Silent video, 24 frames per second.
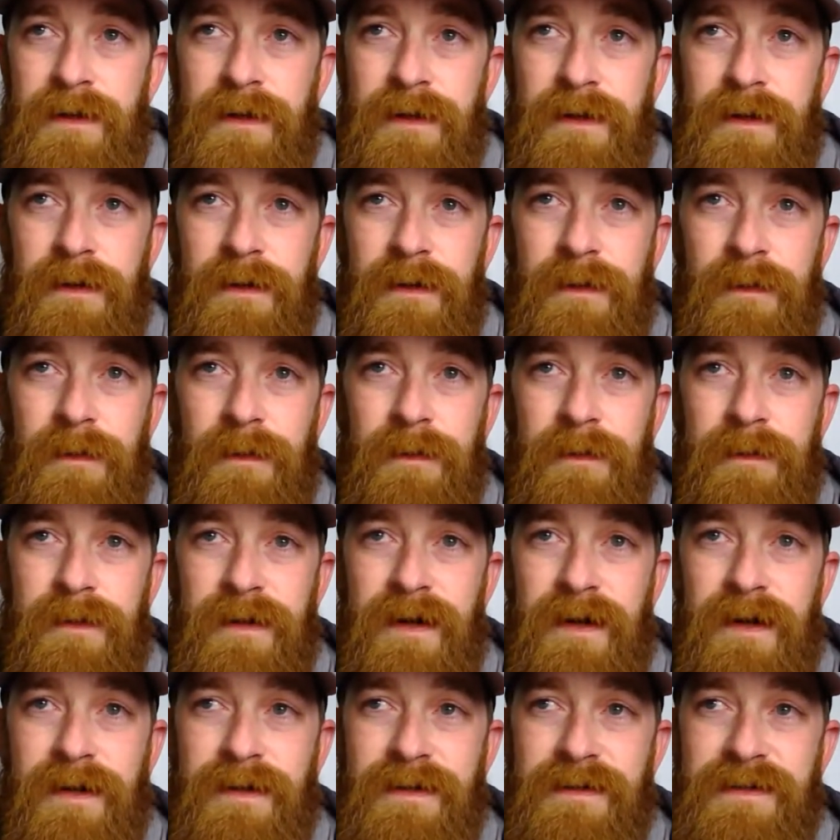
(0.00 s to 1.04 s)
You know,
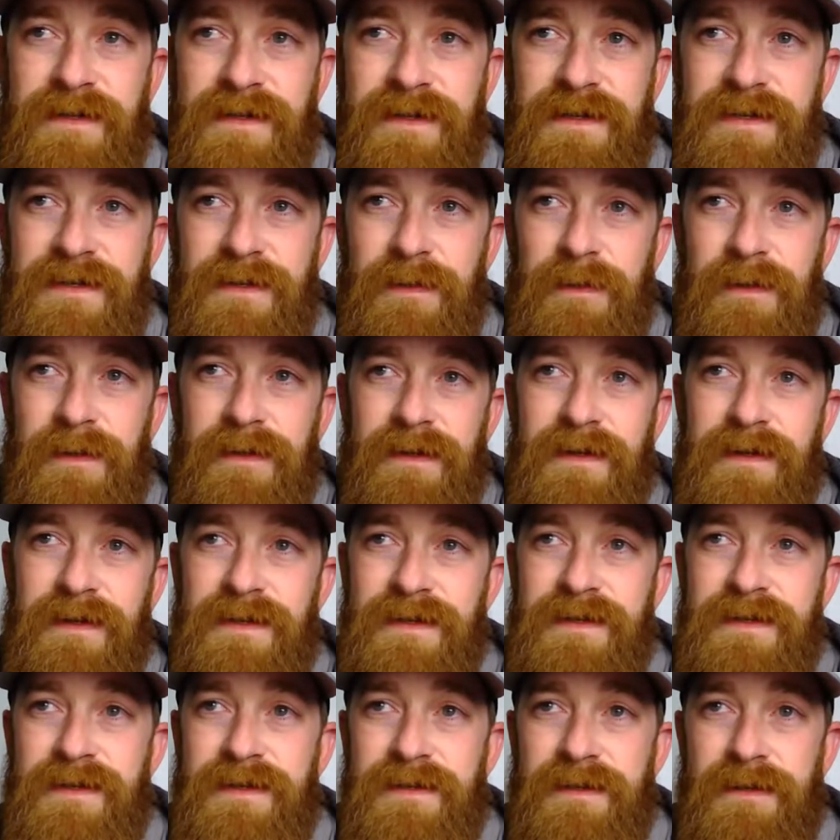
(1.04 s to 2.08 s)
got consistent with
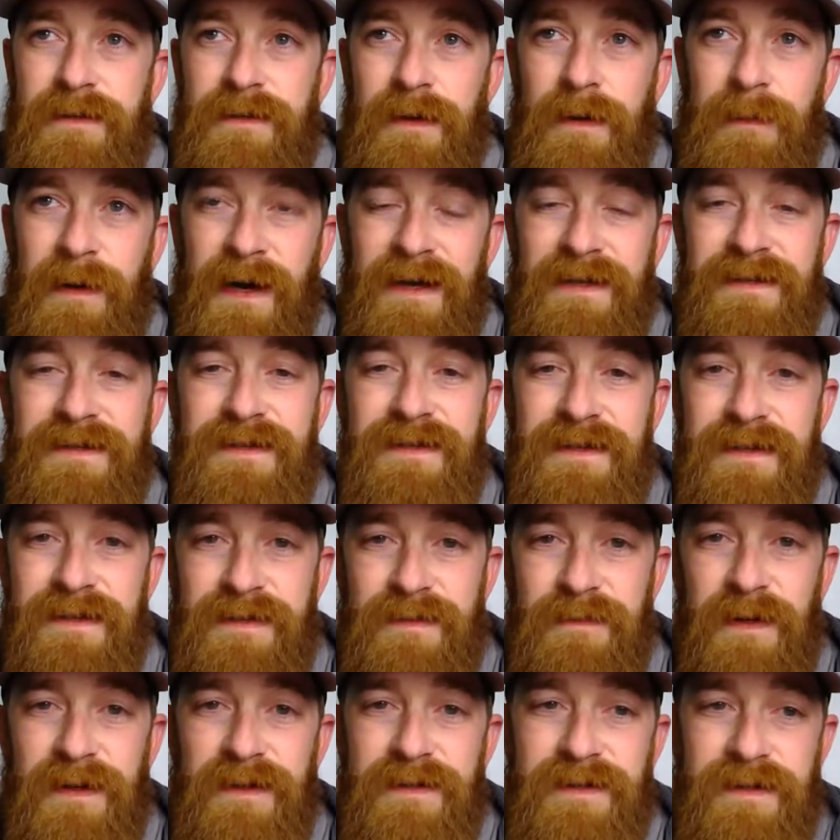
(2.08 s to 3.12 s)
this about
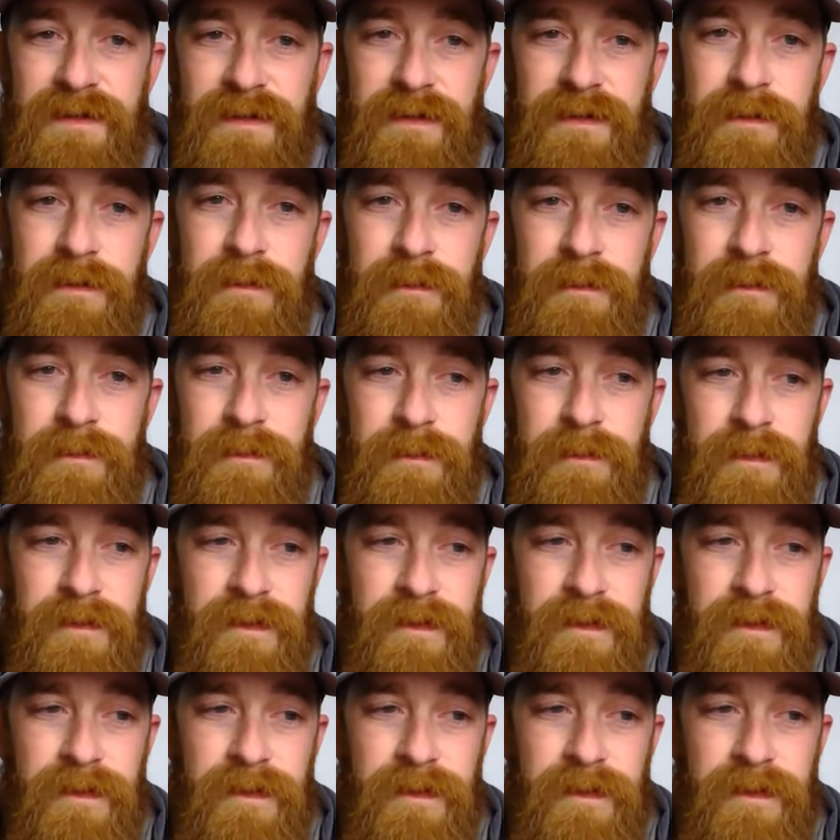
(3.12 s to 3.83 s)
6 months ago.